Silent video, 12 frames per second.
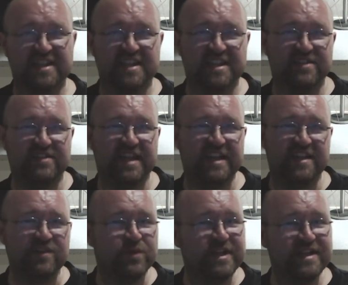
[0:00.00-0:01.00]
you
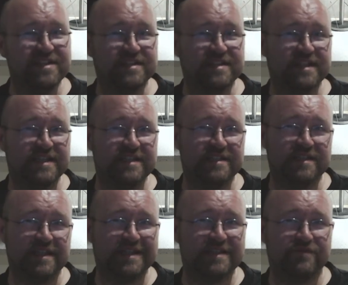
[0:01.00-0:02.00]
cannot really taste
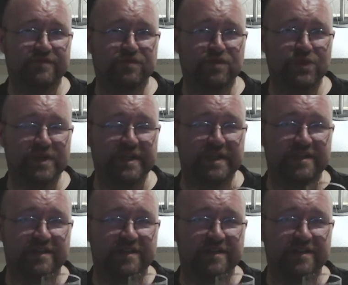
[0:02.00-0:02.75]
that fruit in it.